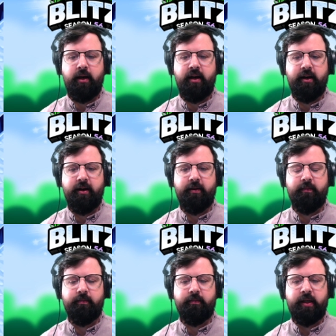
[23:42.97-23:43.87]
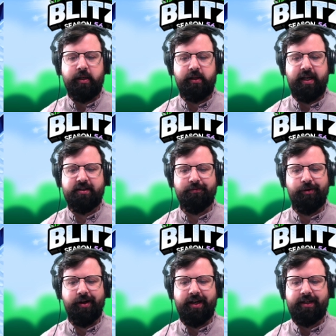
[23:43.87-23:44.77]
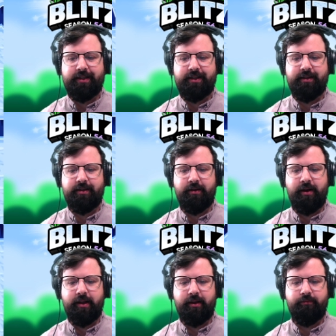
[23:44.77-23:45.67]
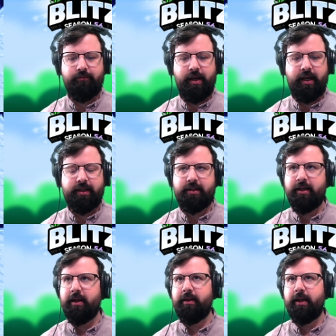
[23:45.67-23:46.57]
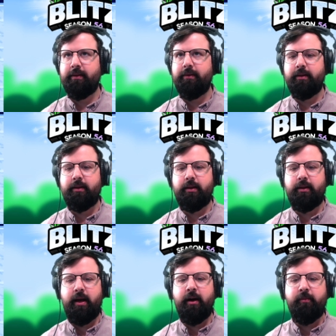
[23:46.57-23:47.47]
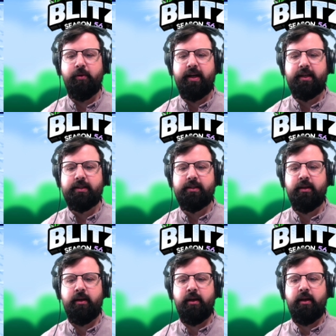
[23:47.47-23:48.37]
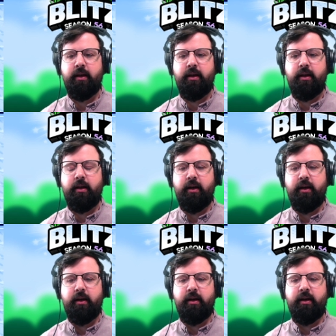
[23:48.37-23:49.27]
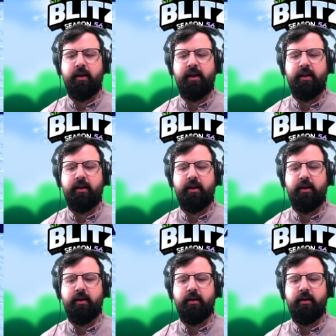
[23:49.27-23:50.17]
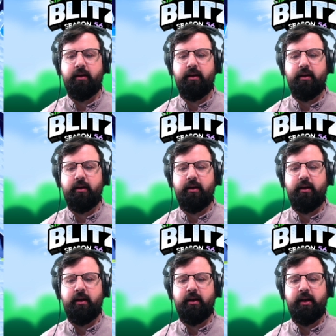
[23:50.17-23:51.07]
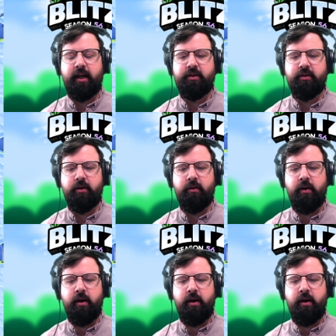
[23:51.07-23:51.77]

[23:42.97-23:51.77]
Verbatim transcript: Um, you know, laser breaks. Oh, no. I guess not. But air breaks. Uh, and, uh, and Nitro.